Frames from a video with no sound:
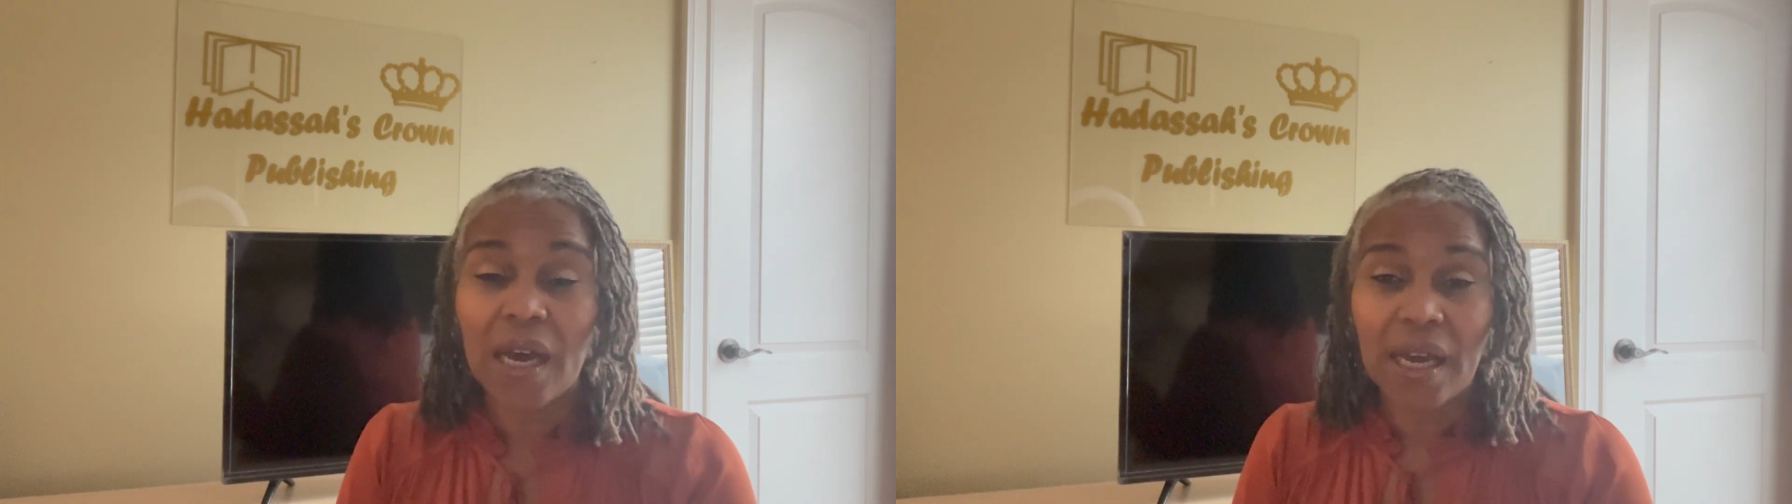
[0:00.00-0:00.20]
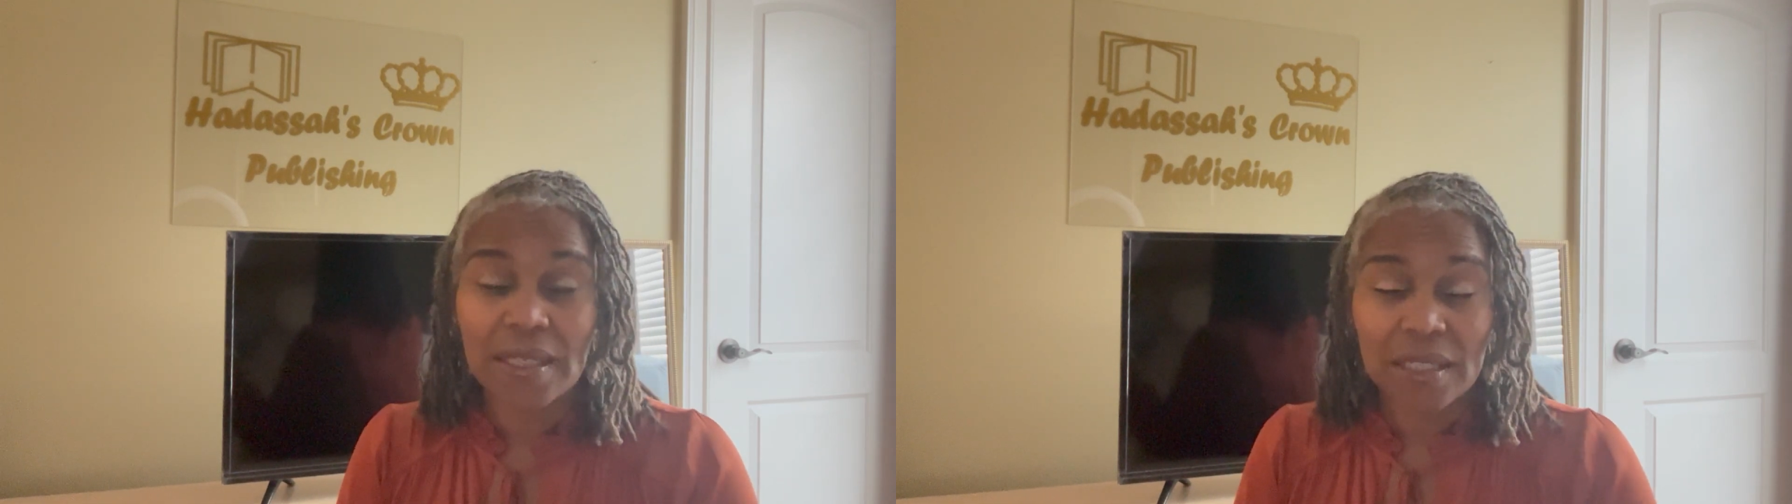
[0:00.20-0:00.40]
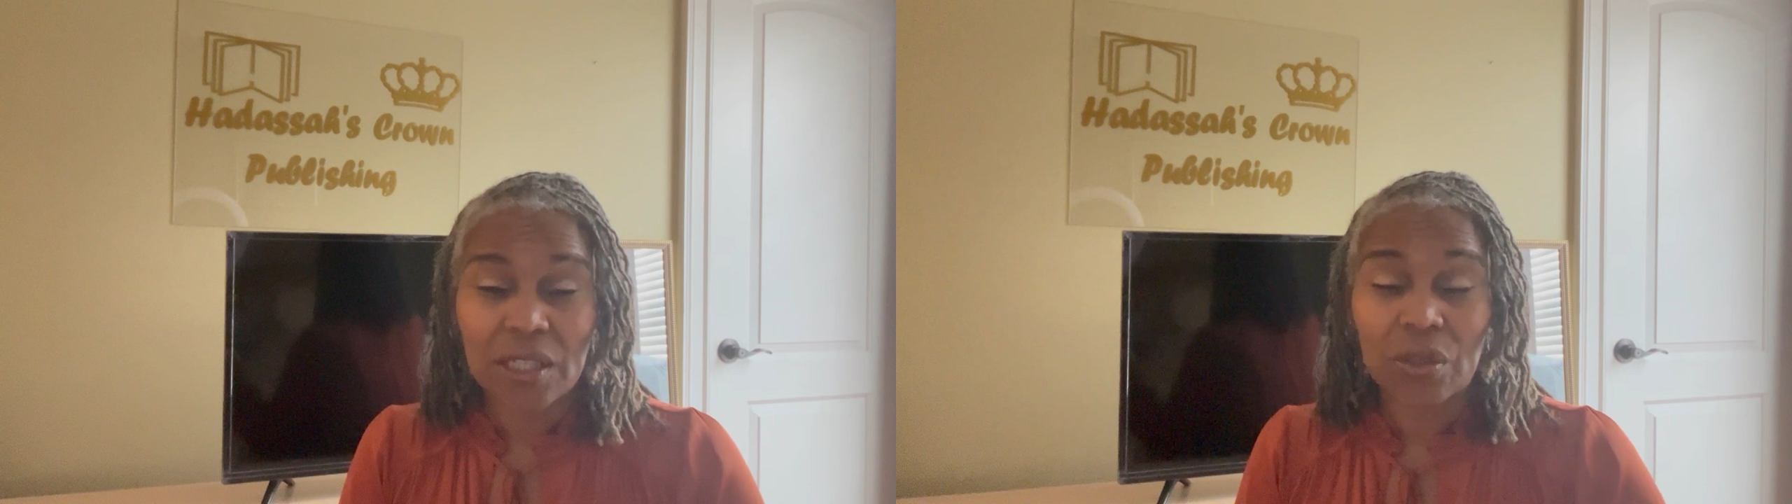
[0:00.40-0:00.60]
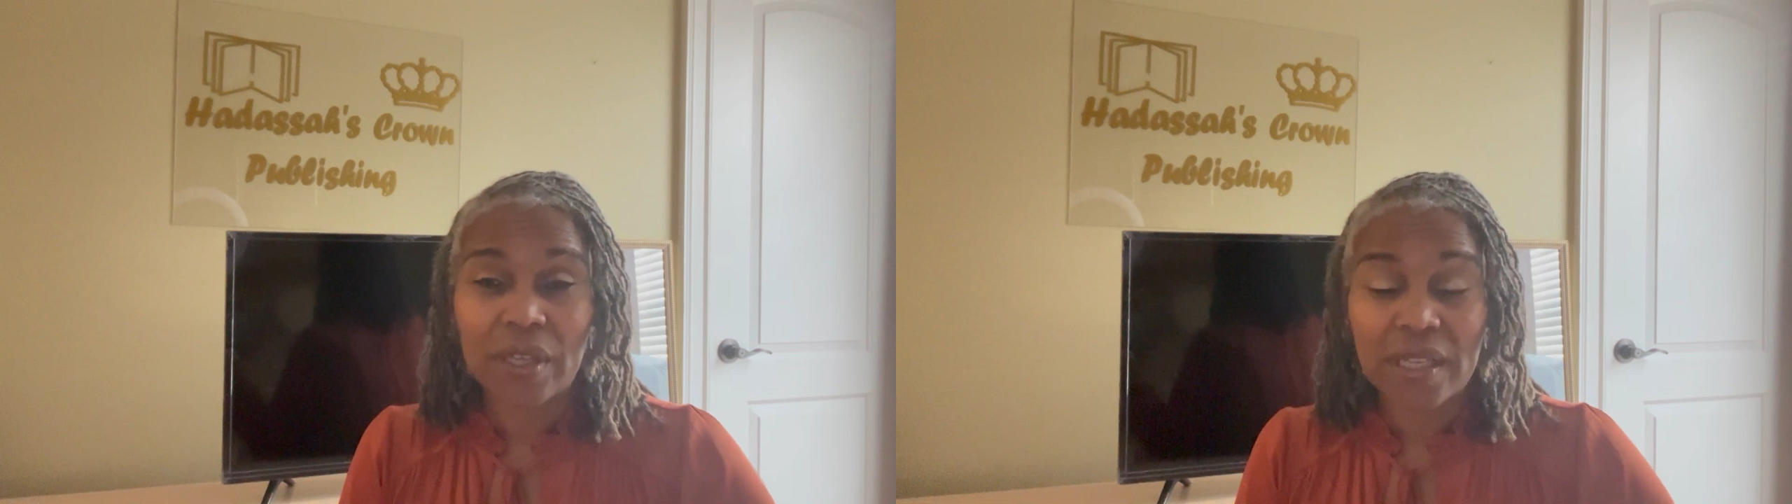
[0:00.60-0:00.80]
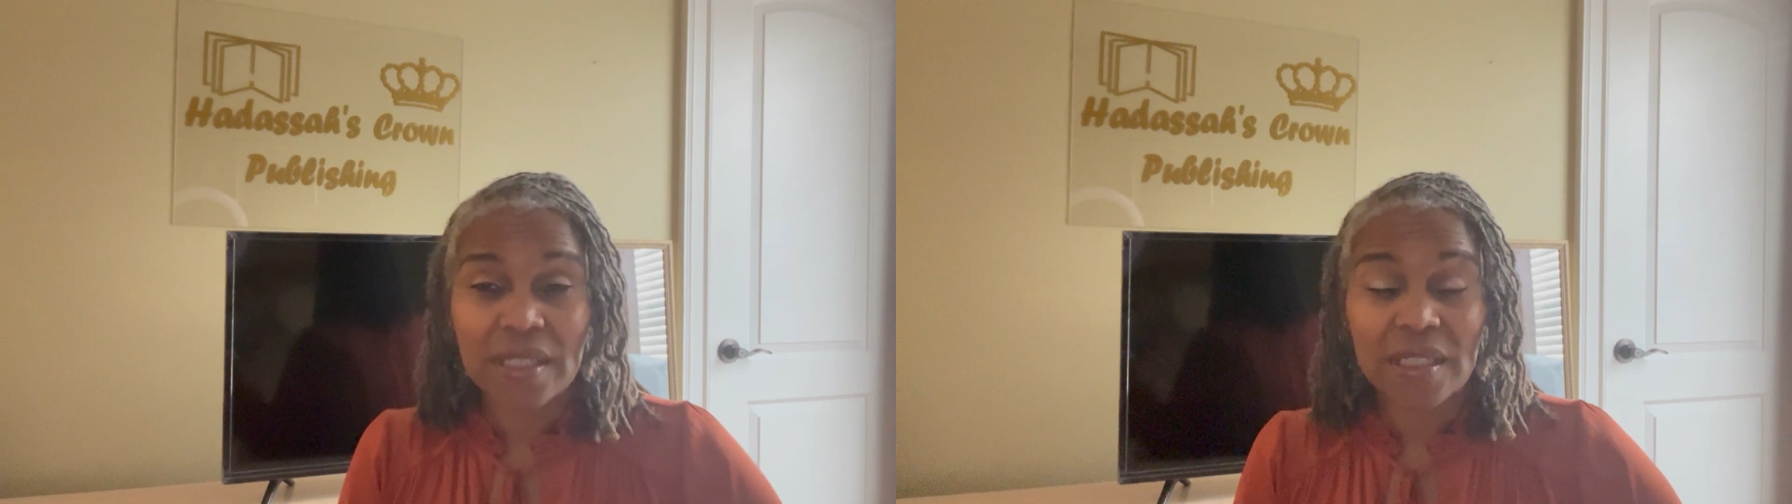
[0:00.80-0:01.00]
until
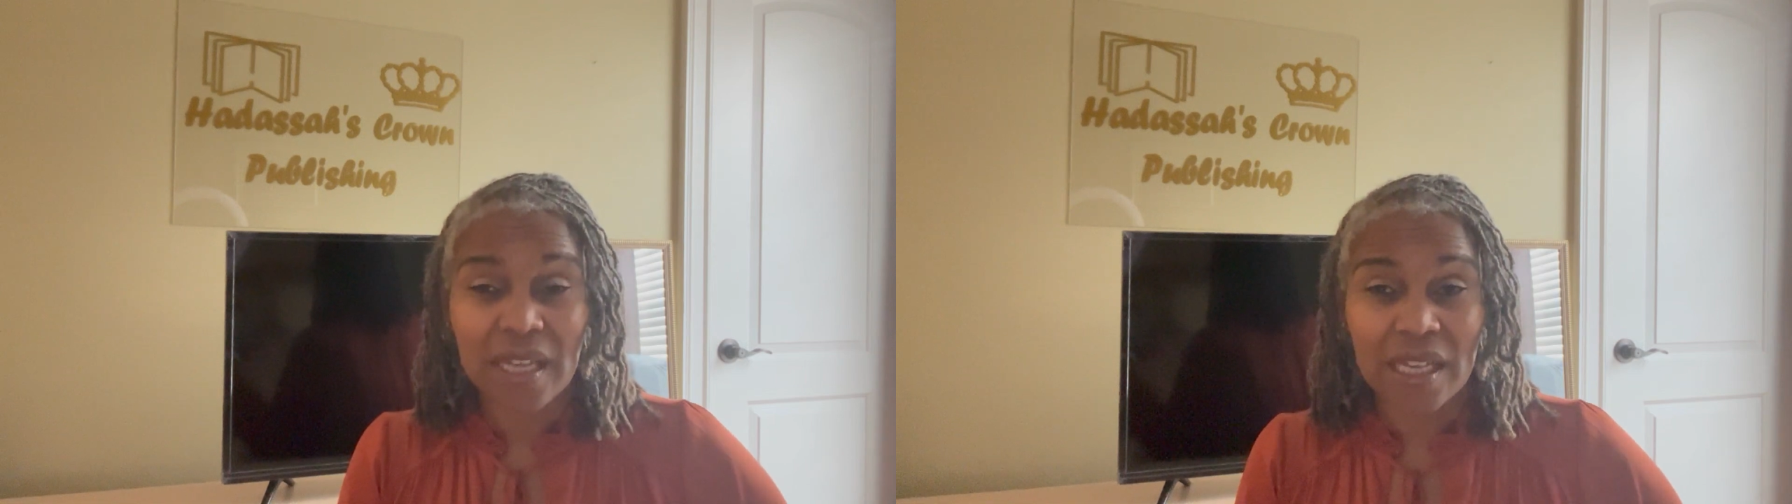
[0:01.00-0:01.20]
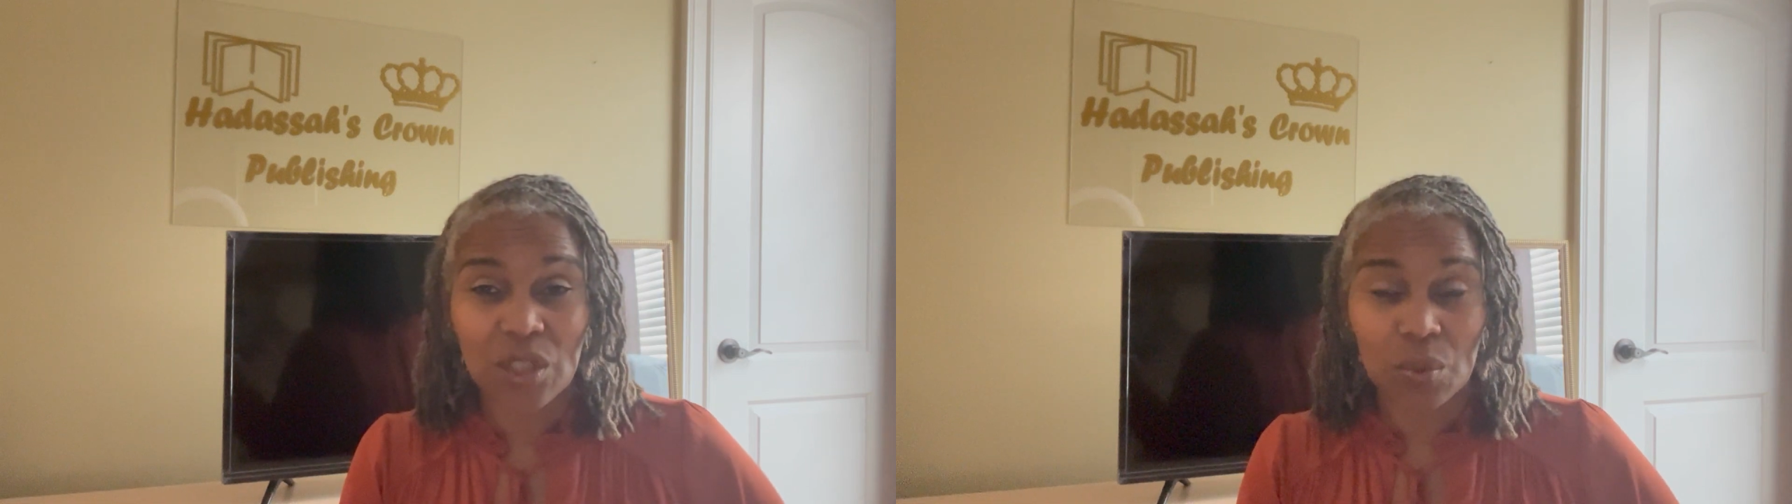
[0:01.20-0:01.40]
his faith